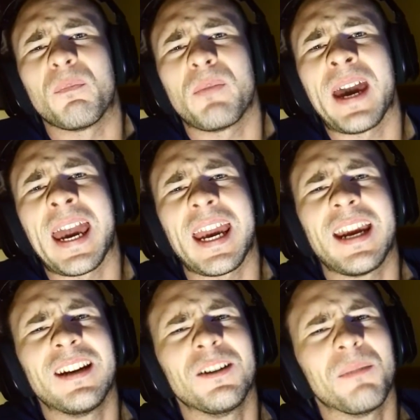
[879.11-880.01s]
the
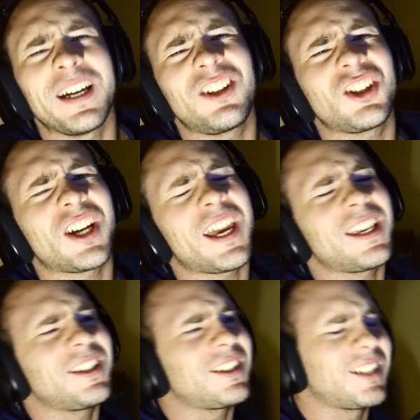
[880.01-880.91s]
pain in my
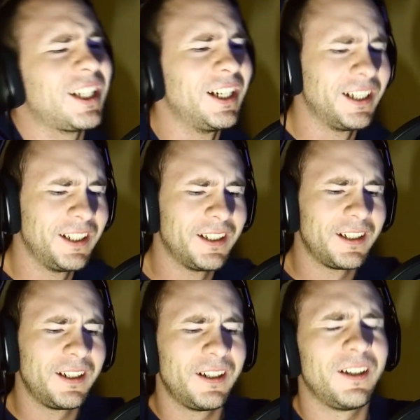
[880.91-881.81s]
chest.
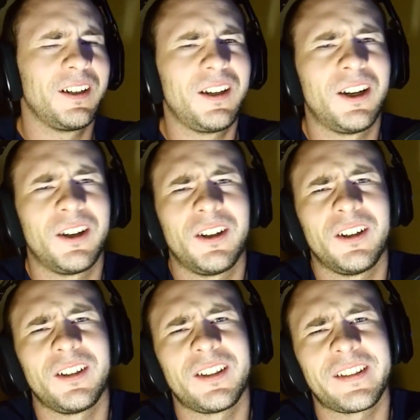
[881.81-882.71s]
It
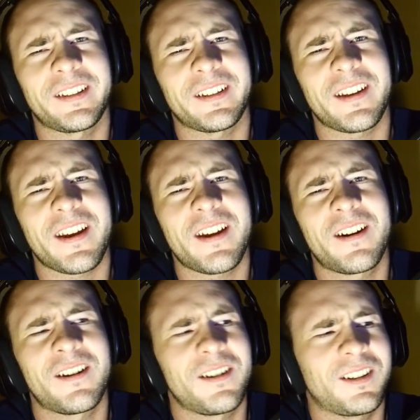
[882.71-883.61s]
hurts. It
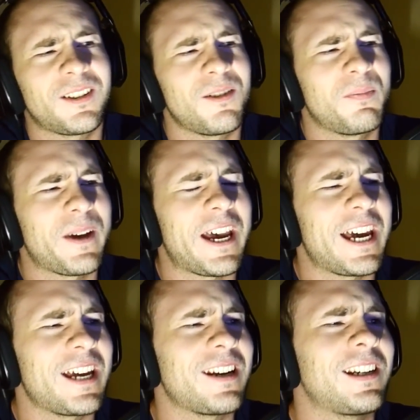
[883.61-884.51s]
hurts so
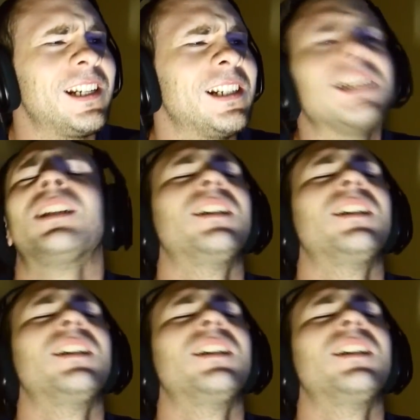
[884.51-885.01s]
bad.